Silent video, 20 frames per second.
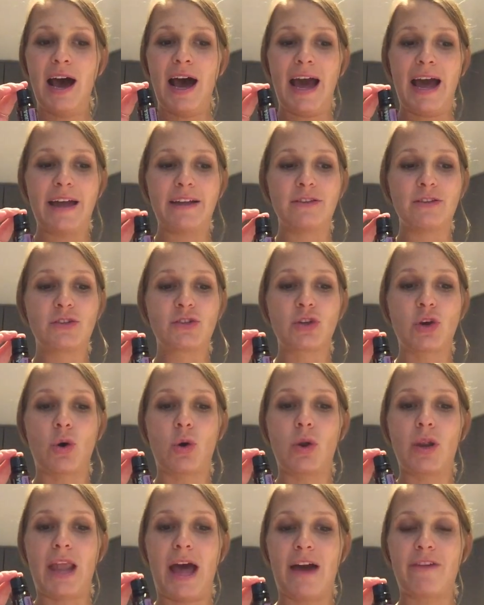And
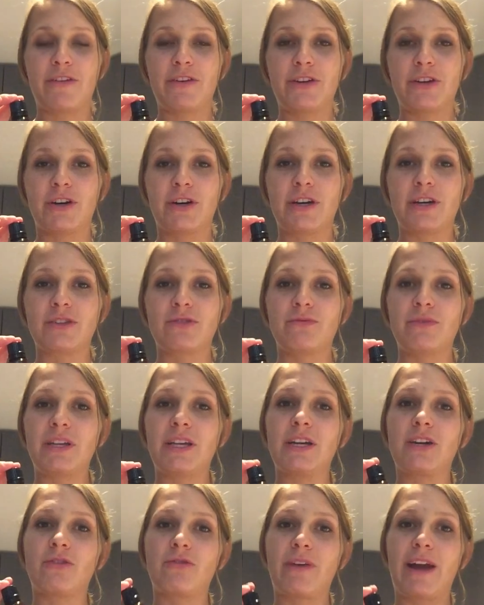so lavender is
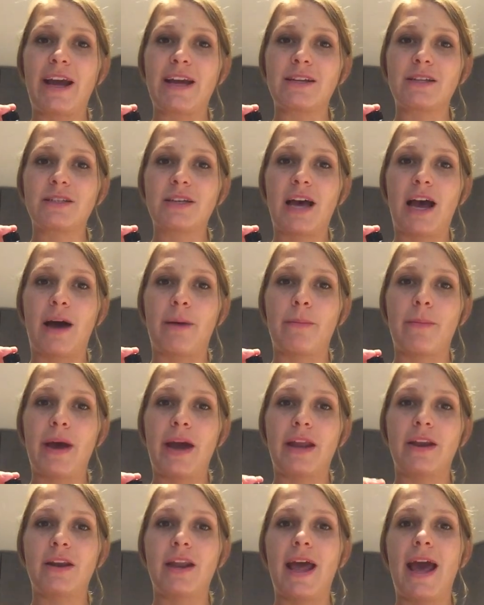really great.
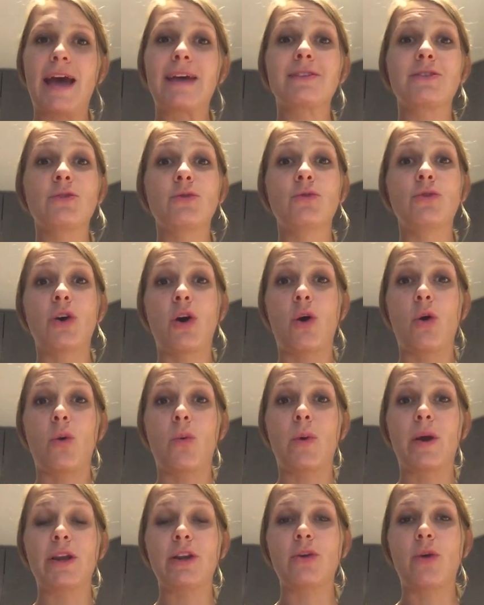And as you know,
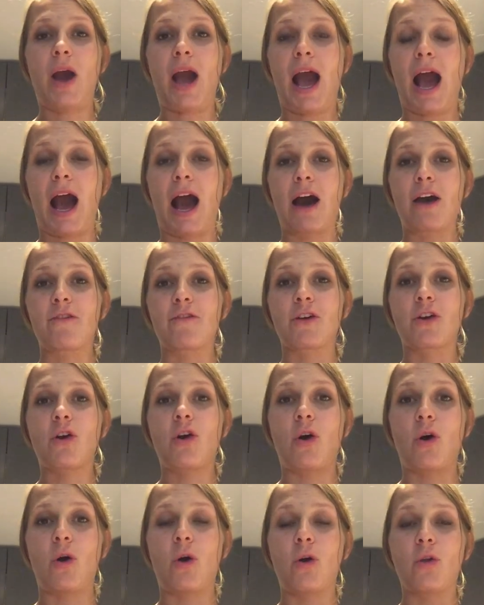when you have a
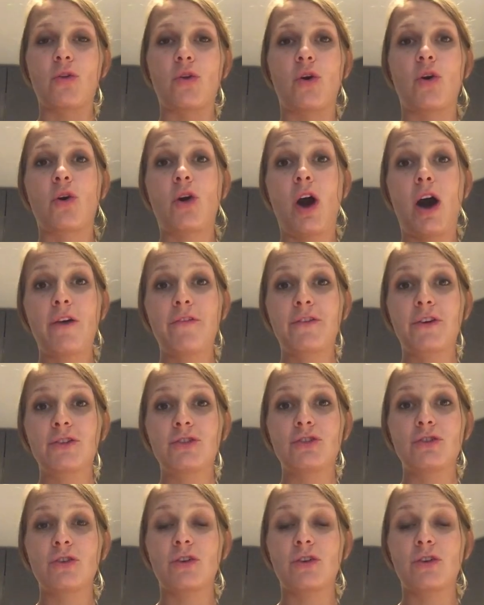cold or cough